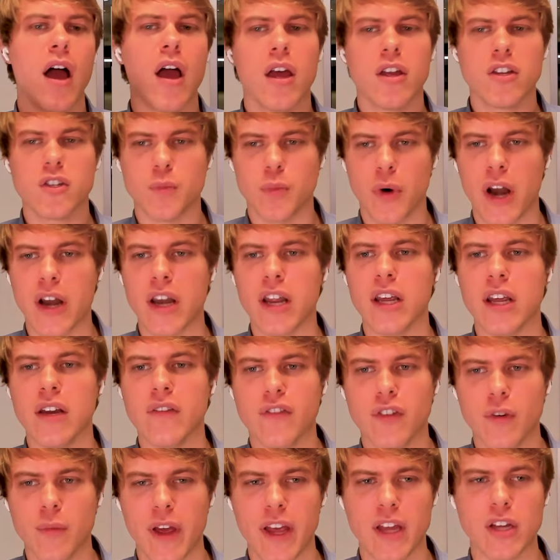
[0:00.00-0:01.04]
spreading
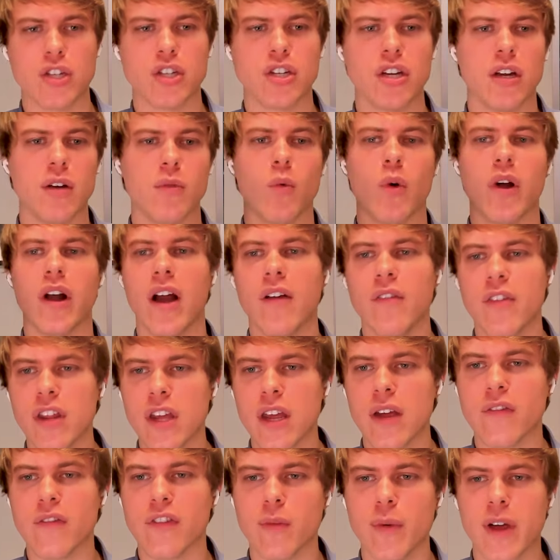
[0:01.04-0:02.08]
information, whatever the
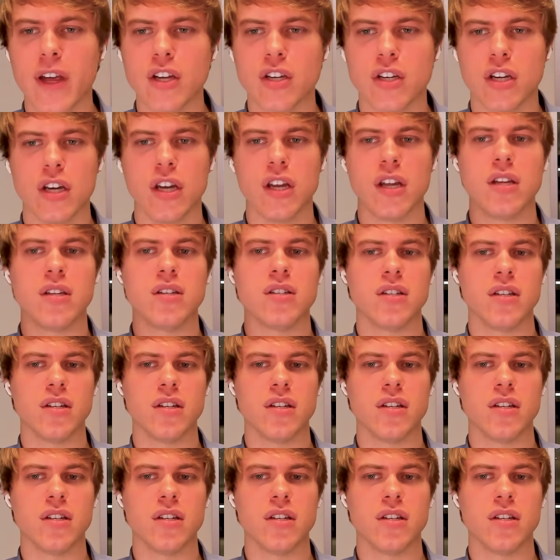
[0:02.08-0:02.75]
information is,